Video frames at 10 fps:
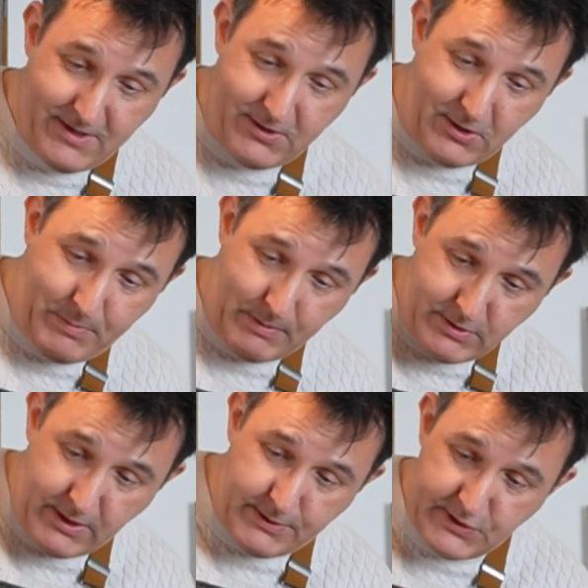A lot of people
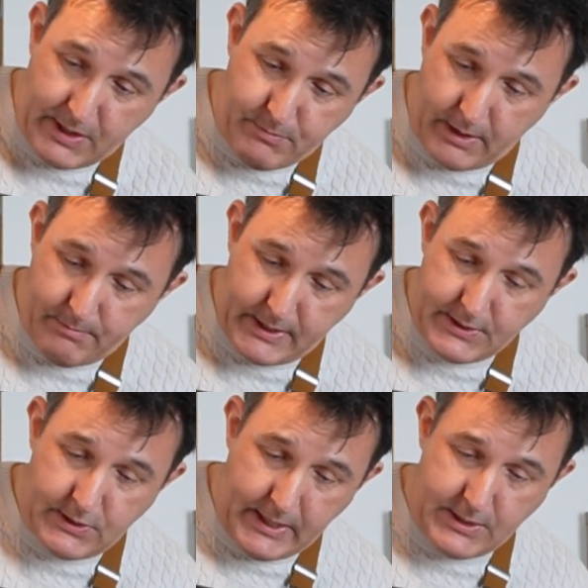don't understand what that
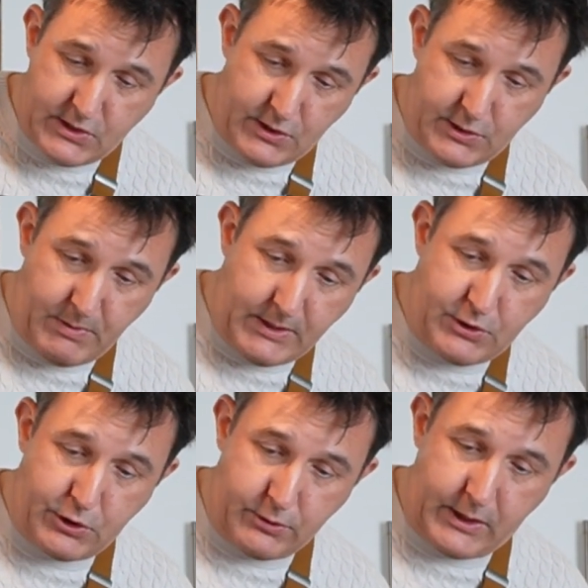means. It just means
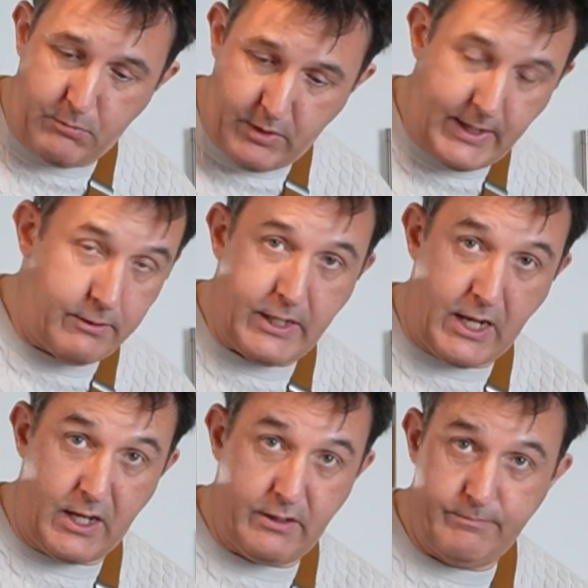cooking without
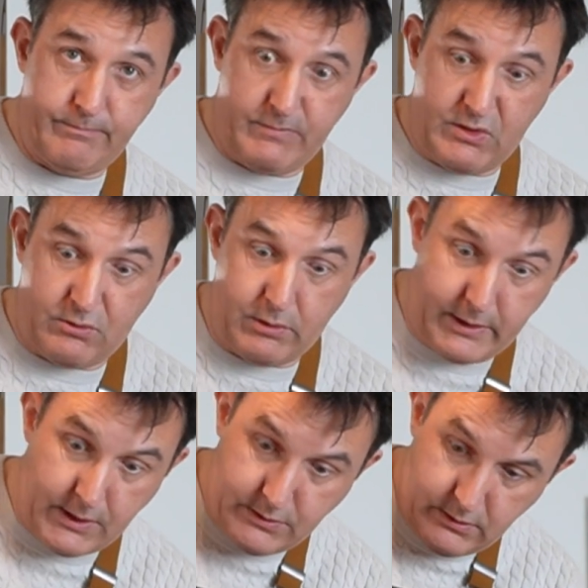colour. That's all it
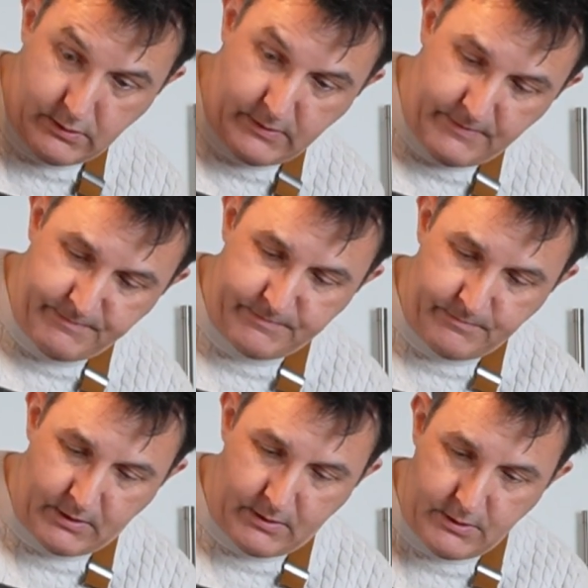is.
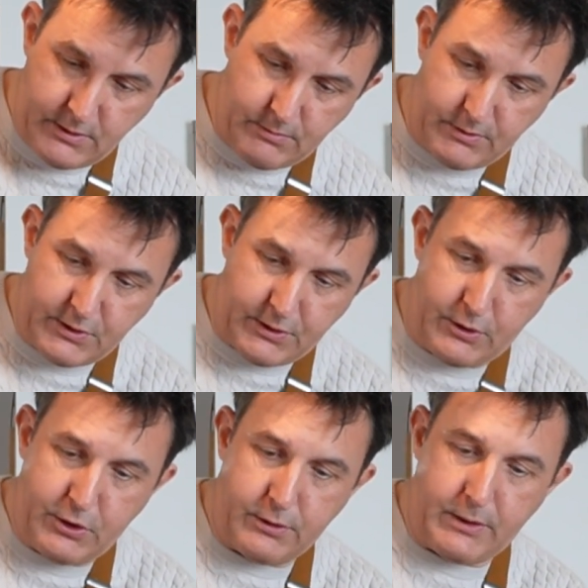So we're just going
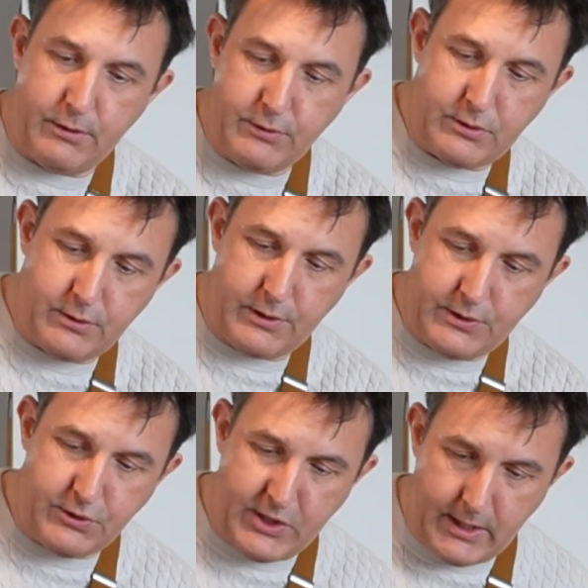to cook those
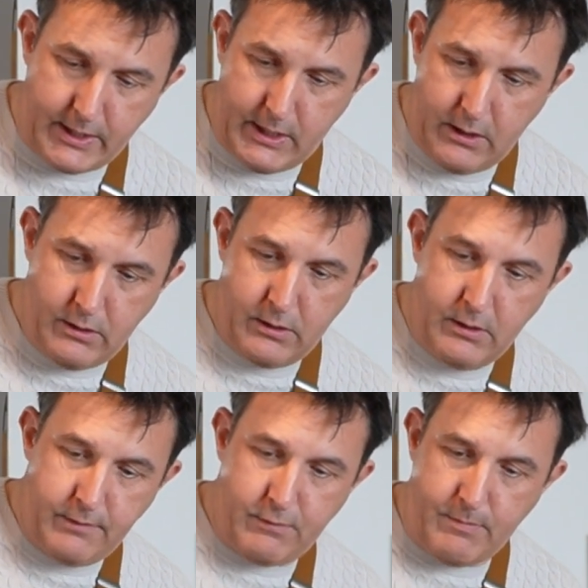nice and gently
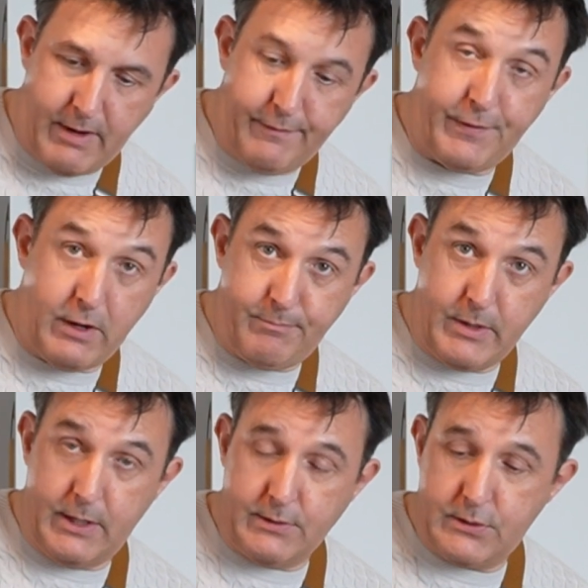for about 5
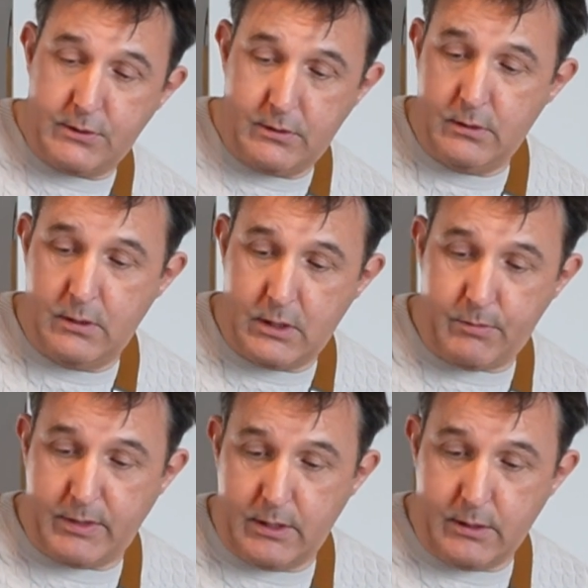minutes. And
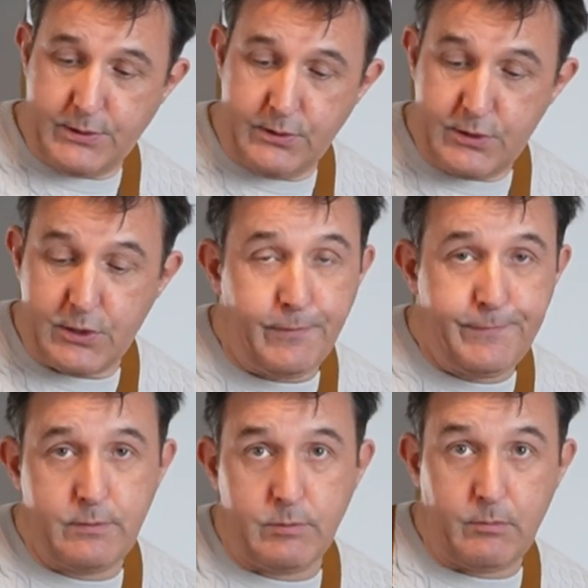when they're nice and
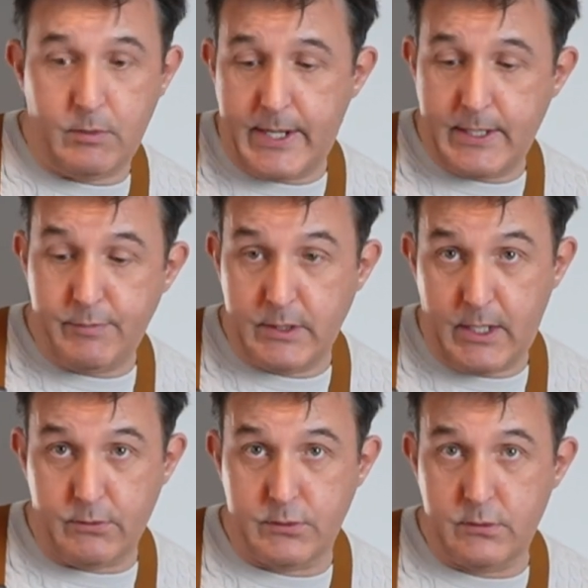soft, we will add everything
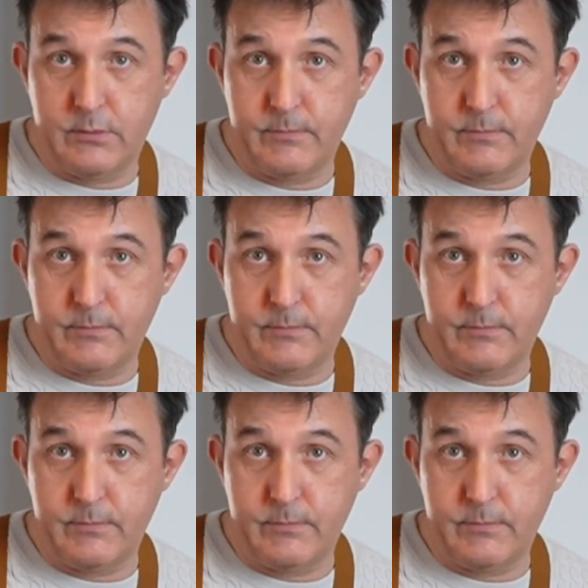else.